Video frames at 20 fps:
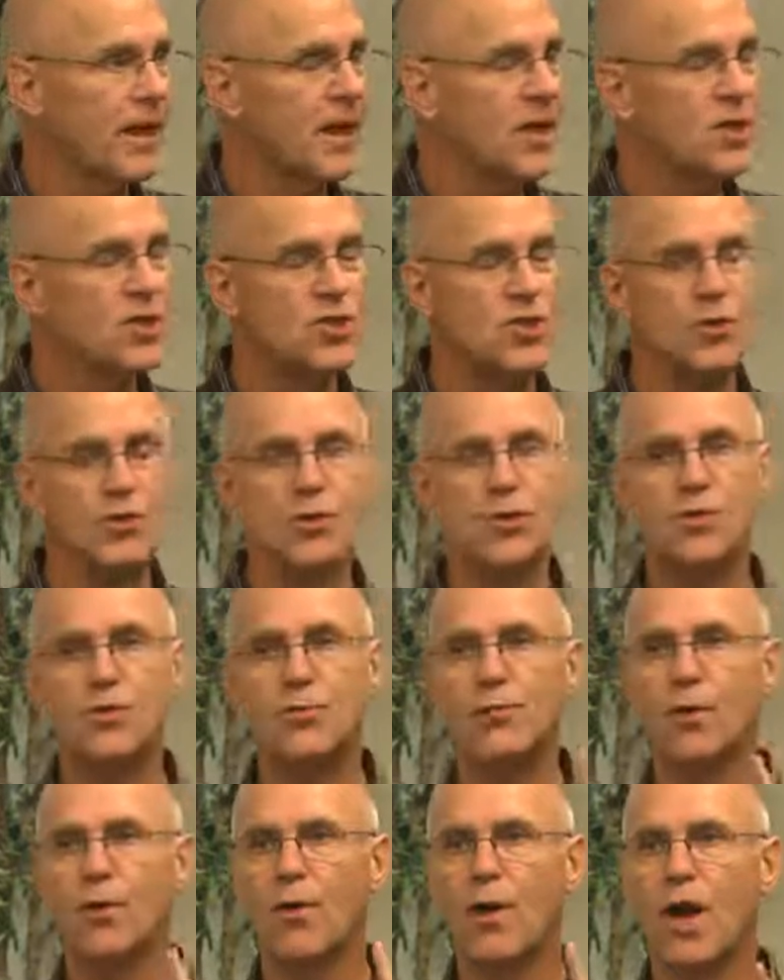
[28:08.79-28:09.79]
In Jewish
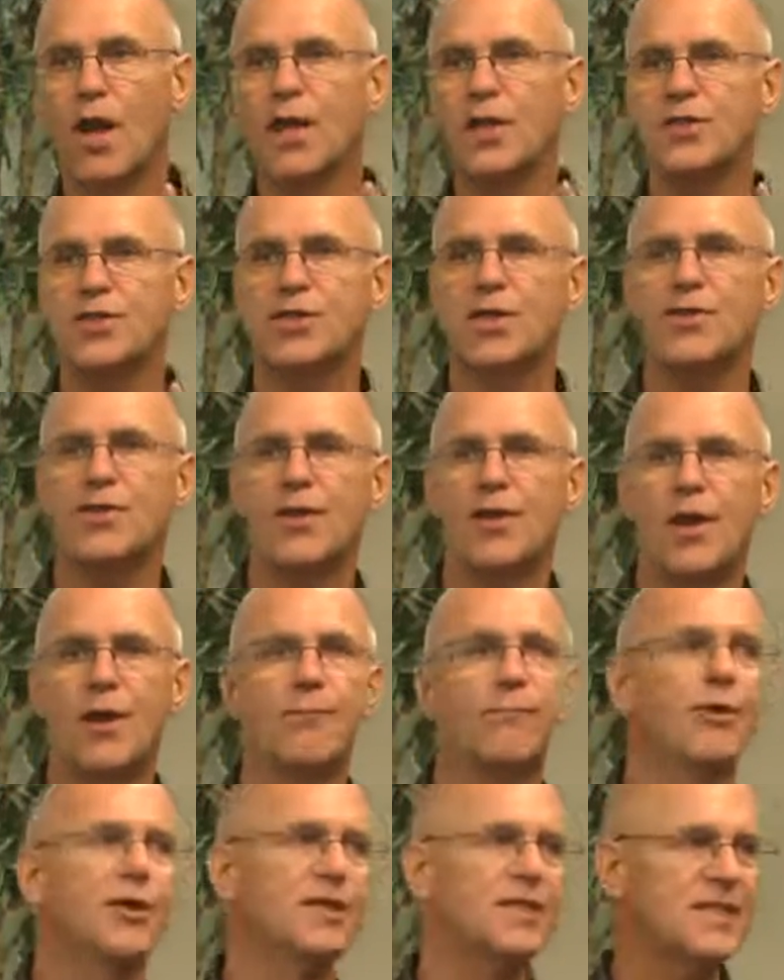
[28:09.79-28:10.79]
numerology, the
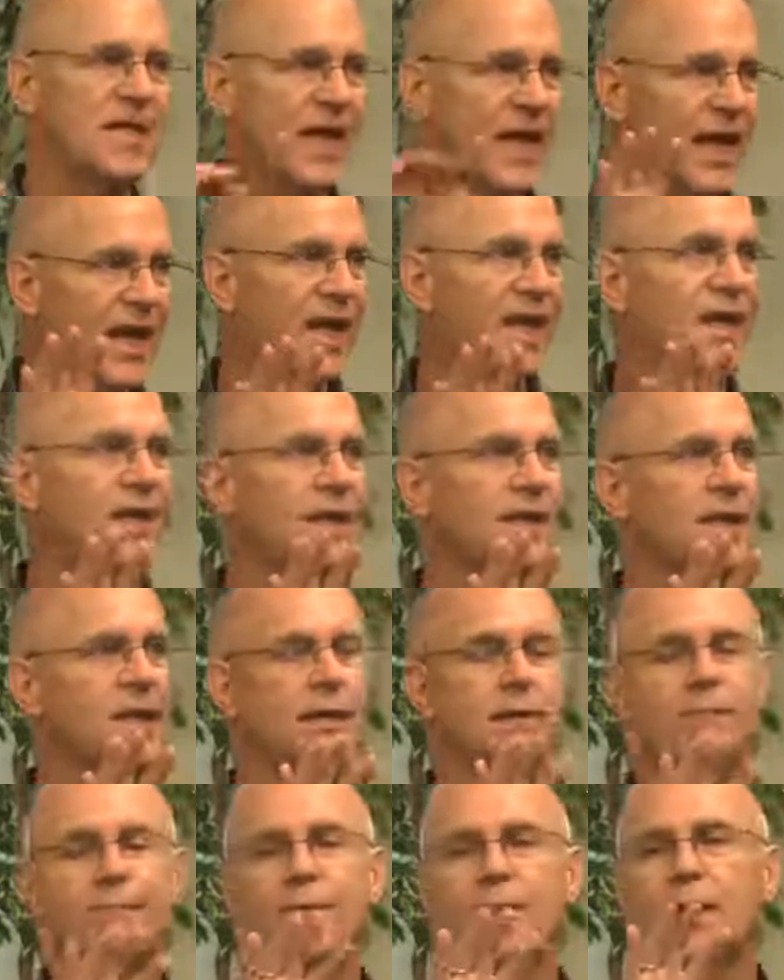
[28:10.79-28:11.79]
number 10
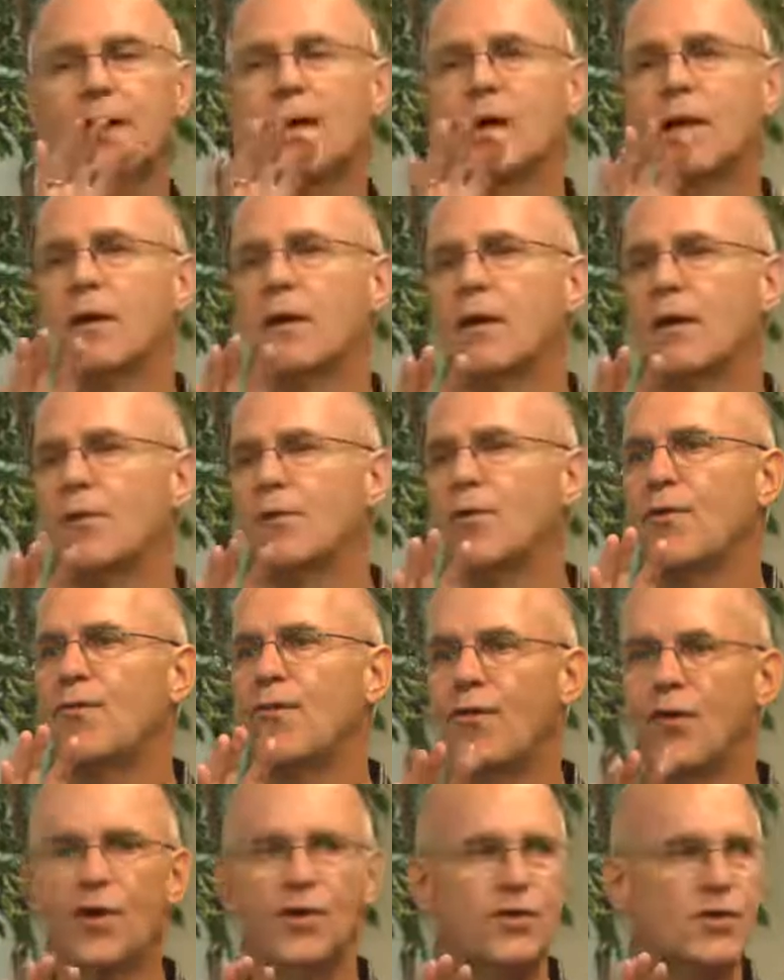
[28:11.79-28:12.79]

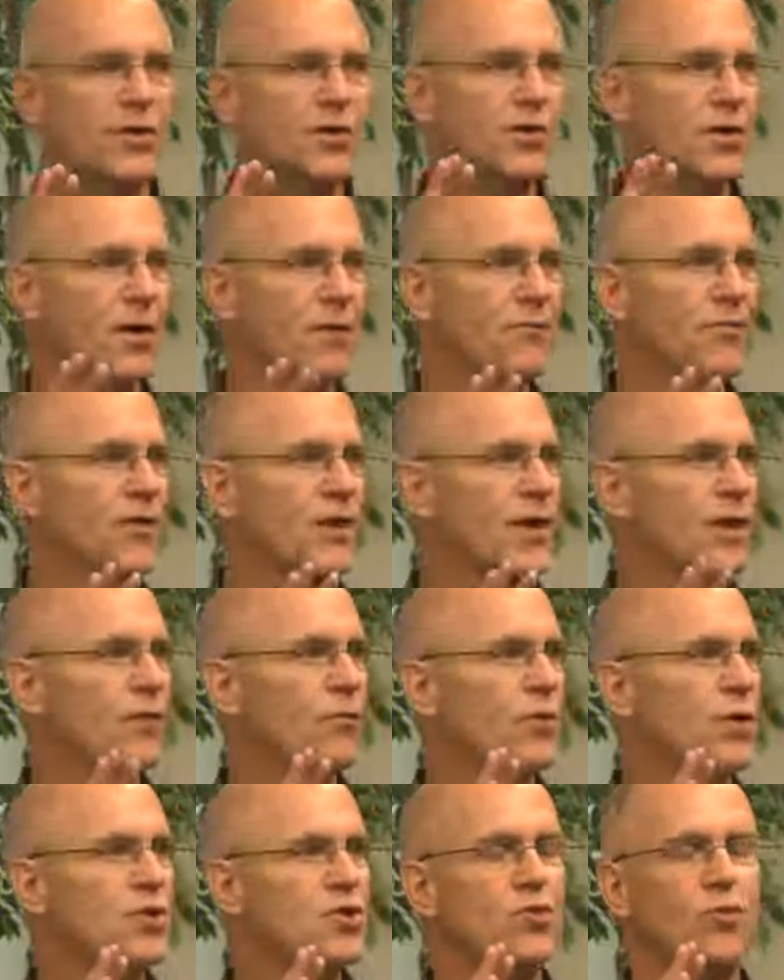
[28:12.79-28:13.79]
referred to something
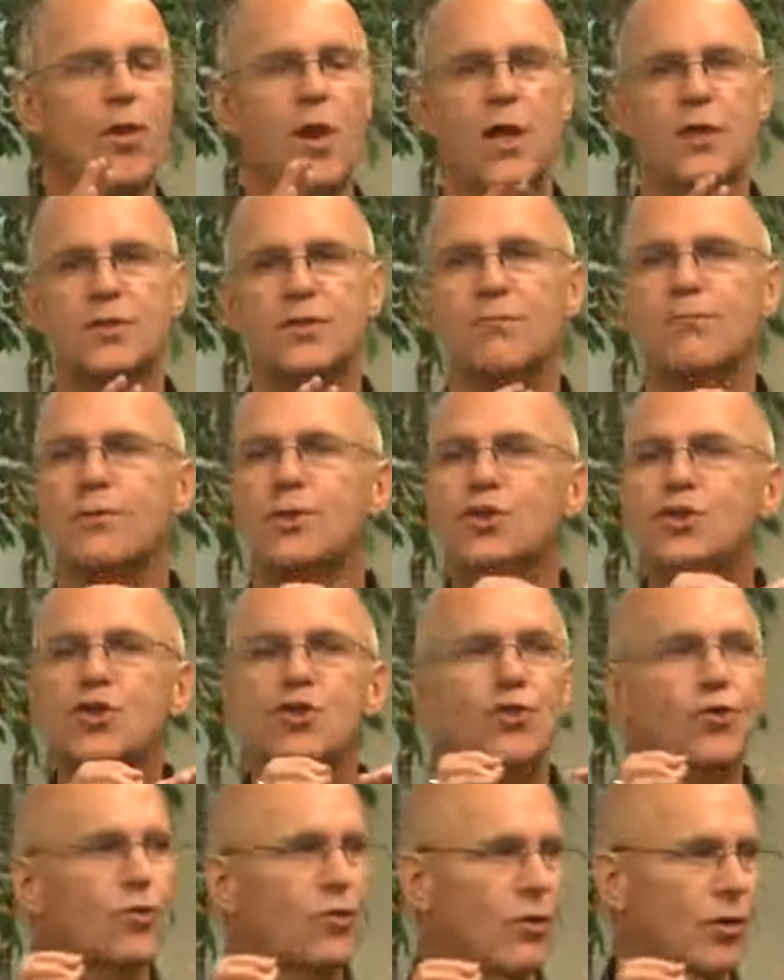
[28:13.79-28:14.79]
which was
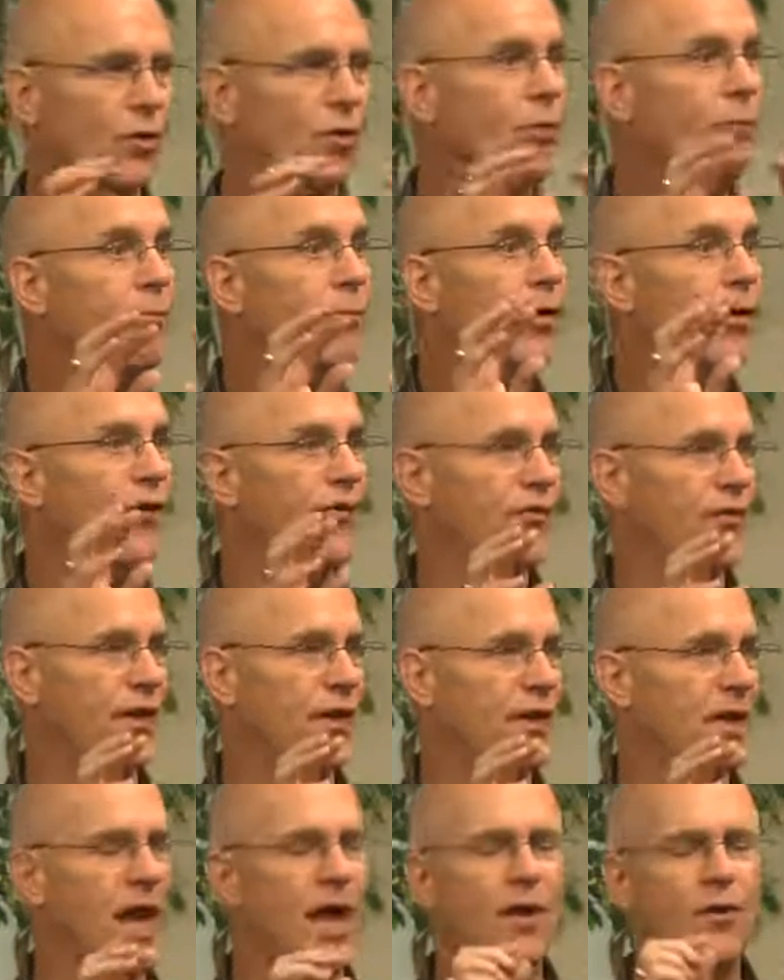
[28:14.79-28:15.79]
mature or
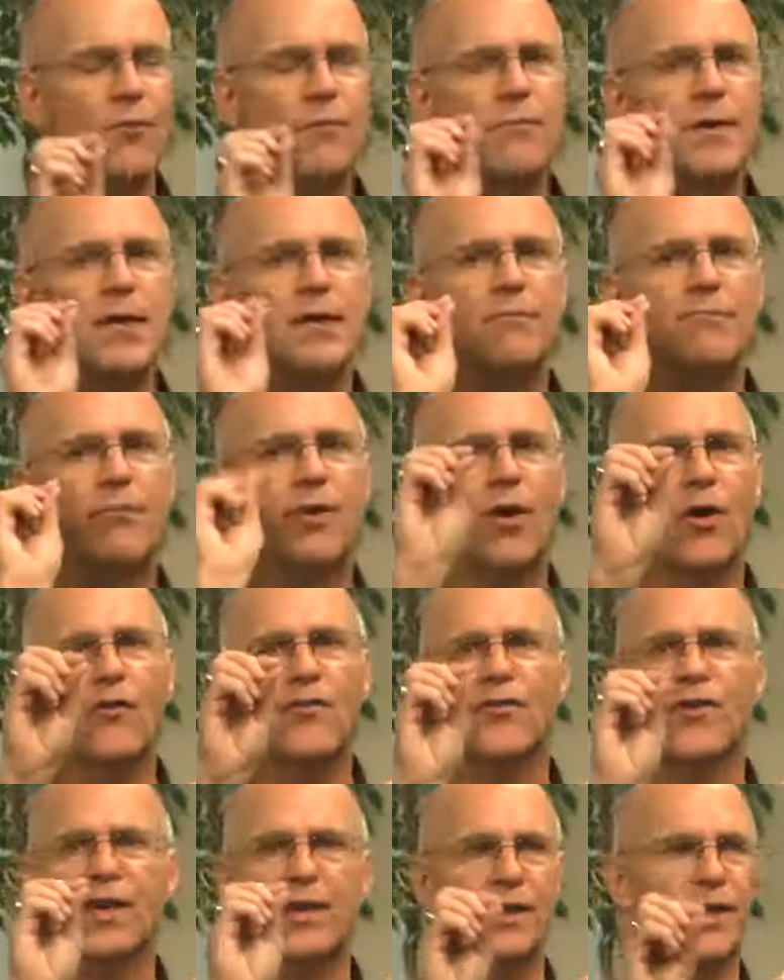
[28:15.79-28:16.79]
perfect. I don't mean
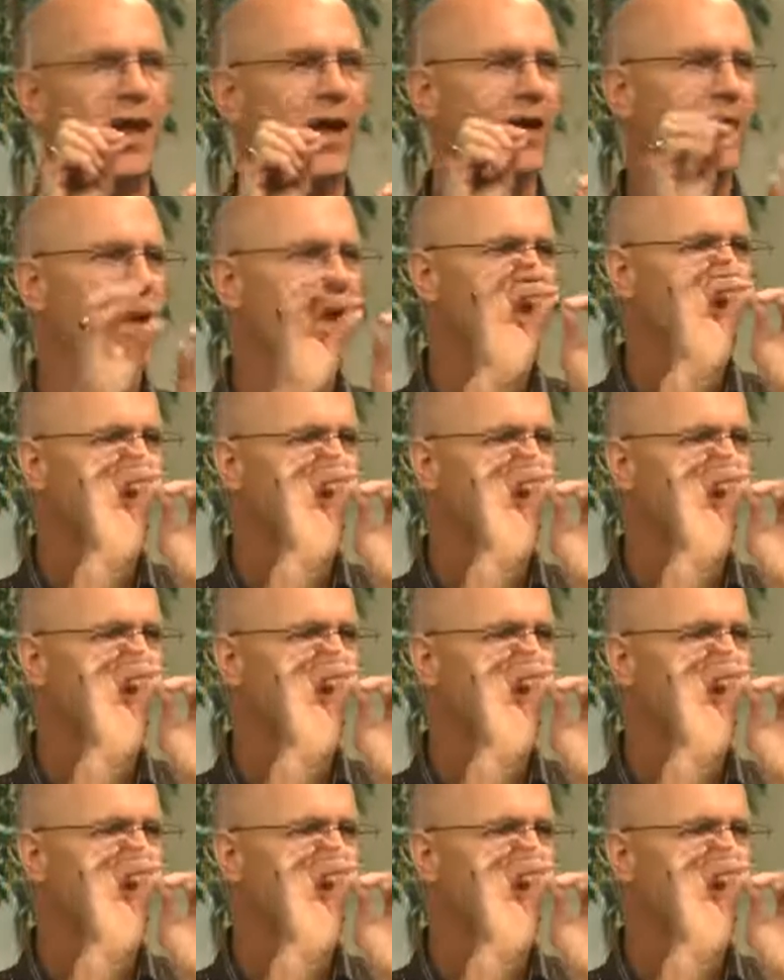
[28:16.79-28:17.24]
perfect like